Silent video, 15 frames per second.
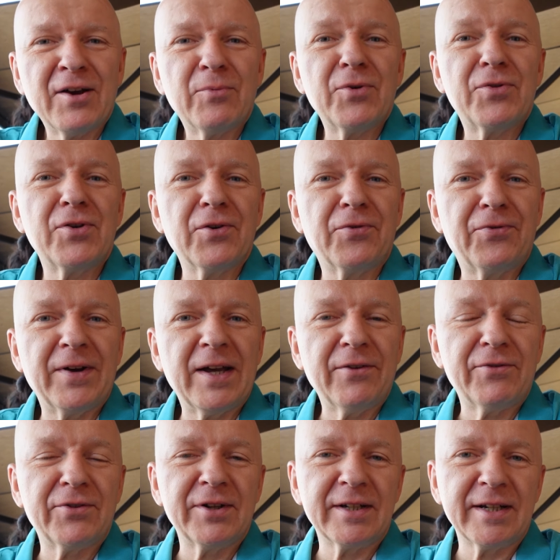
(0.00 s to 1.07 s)
with your
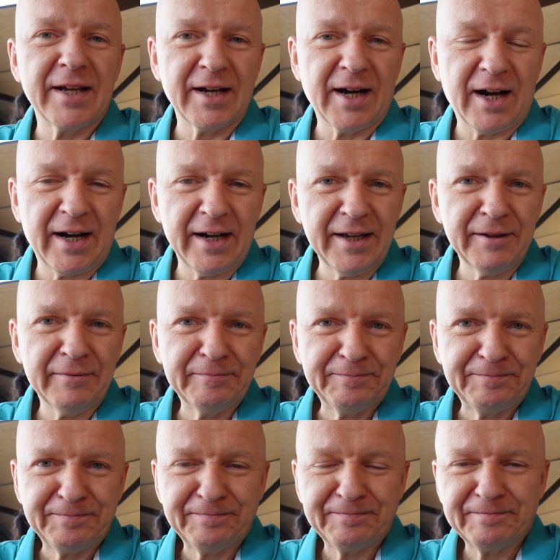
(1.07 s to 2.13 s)
favorite A I,
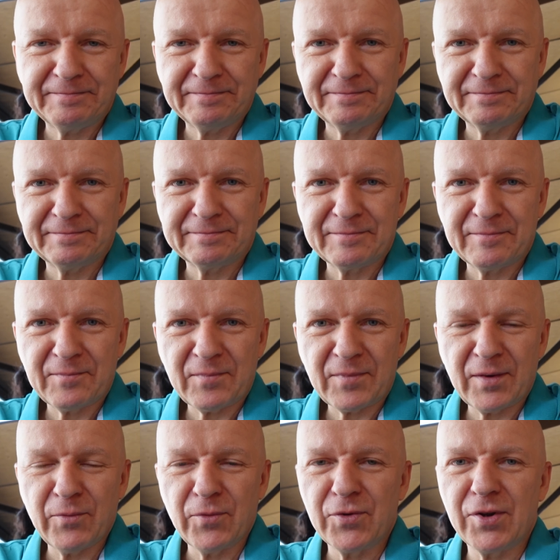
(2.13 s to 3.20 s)

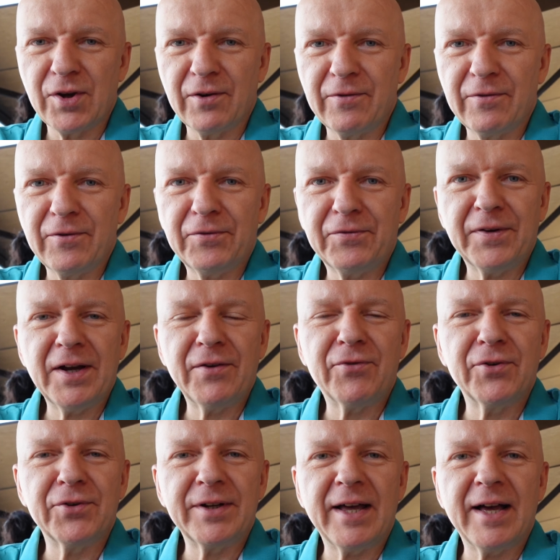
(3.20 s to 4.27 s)
with your
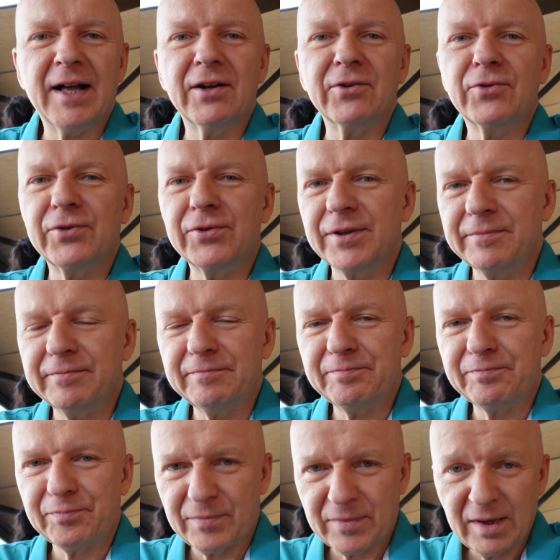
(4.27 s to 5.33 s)
favorite algorithm,
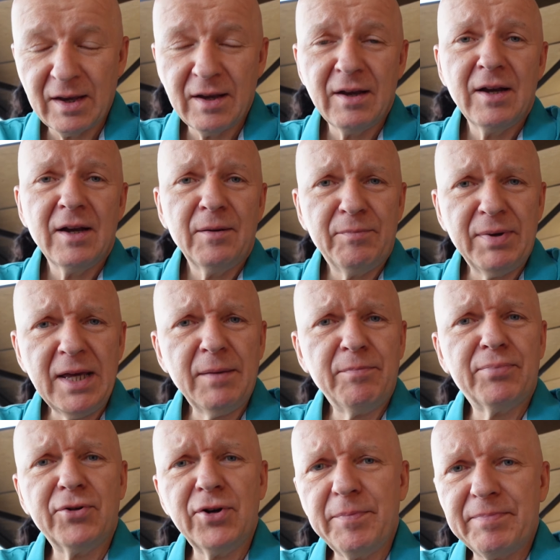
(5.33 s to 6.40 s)
be
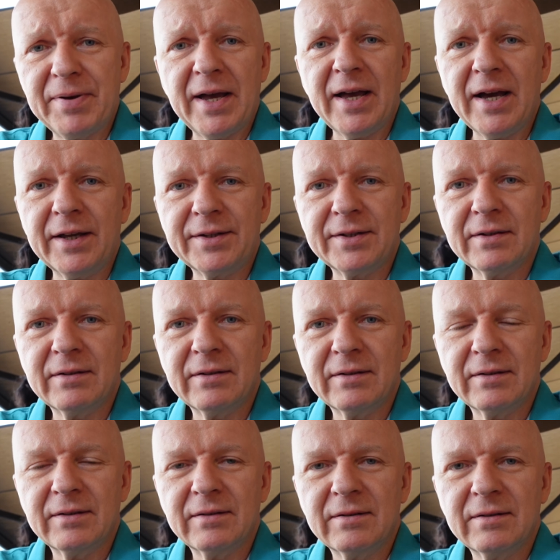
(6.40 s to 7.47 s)
prepared.
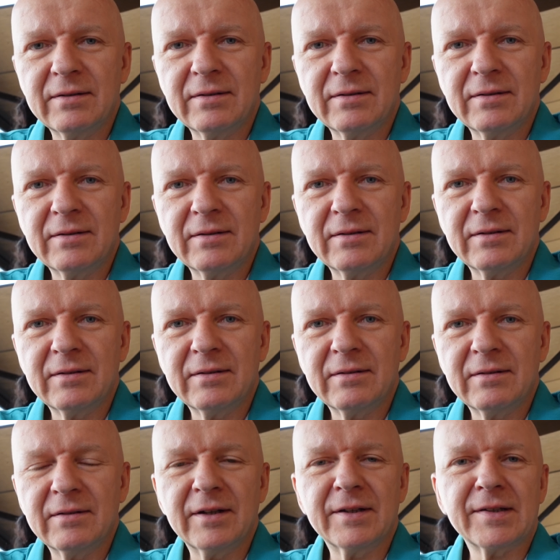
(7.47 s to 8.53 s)

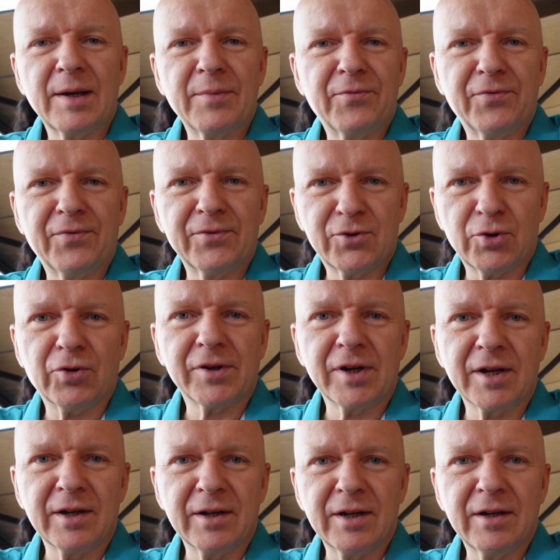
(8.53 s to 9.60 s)
Yes, I'm
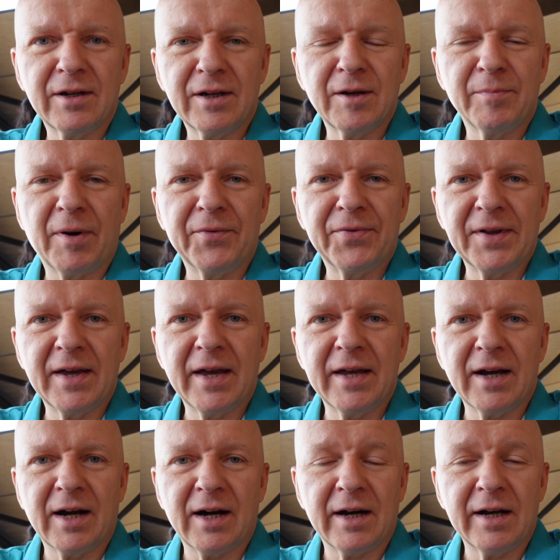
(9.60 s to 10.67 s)
talking about the
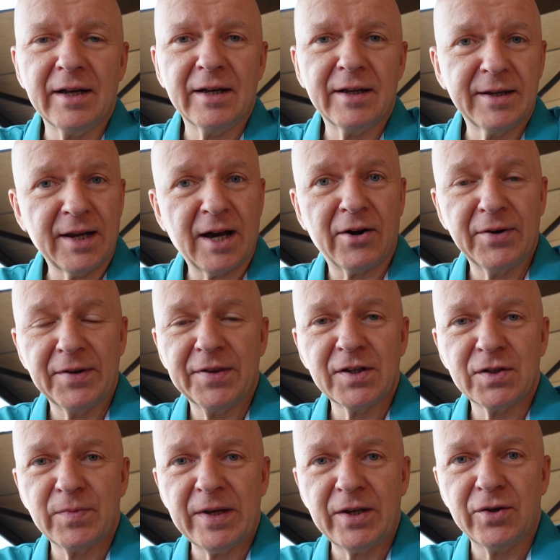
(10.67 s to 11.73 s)
A I now in
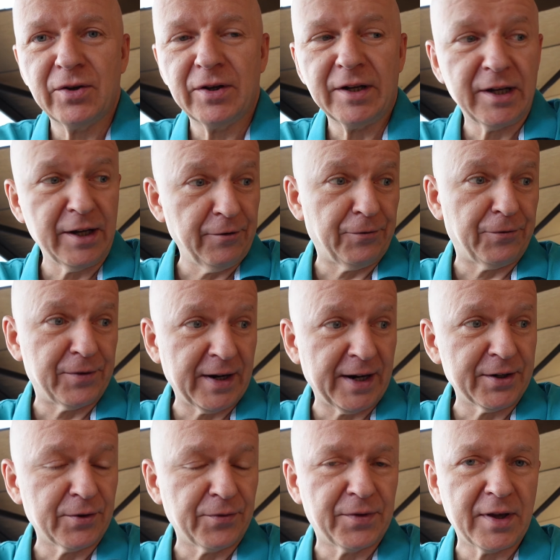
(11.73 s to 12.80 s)
this video in
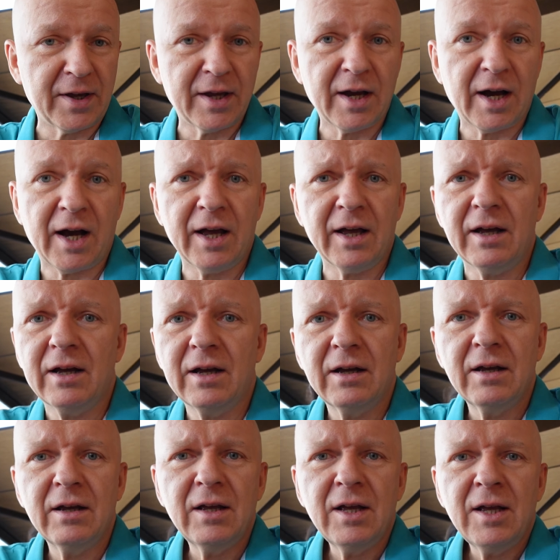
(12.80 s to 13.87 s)
front of the A I,
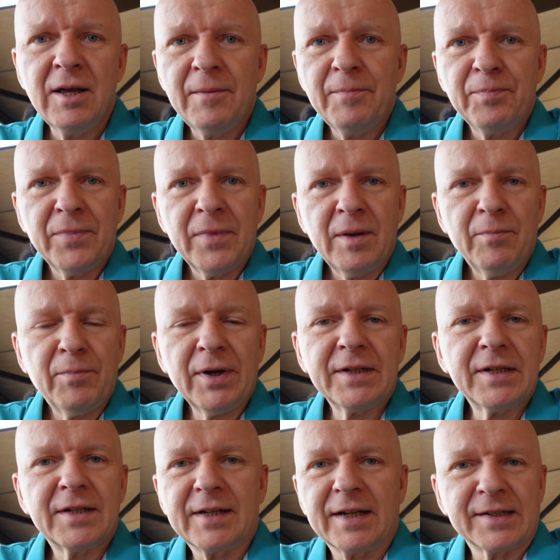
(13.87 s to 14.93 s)
but
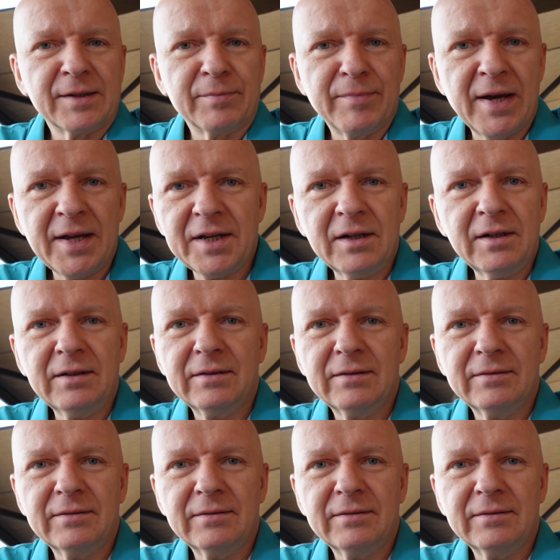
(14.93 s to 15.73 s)
it doesn't matter.